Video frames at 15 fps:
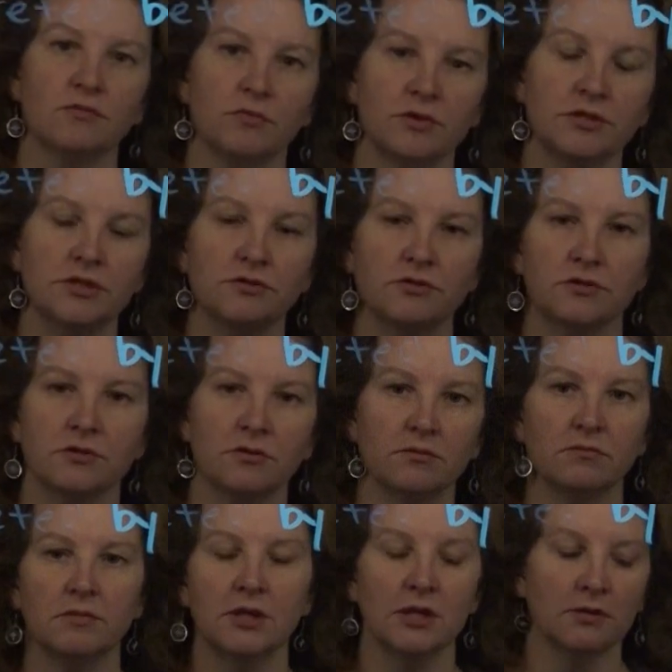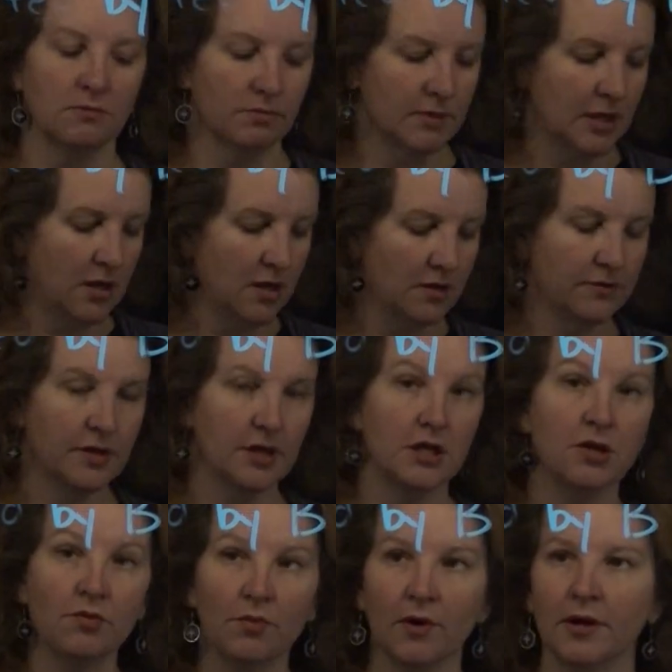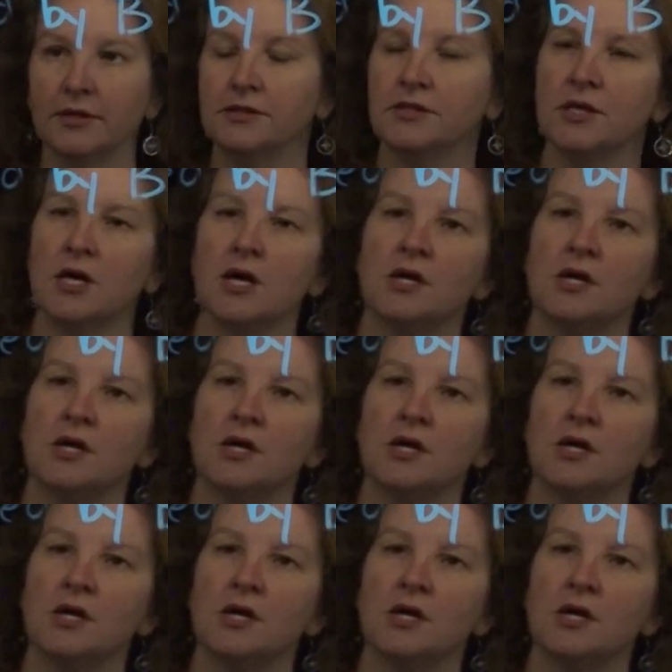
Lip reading: which used to be called the humerus.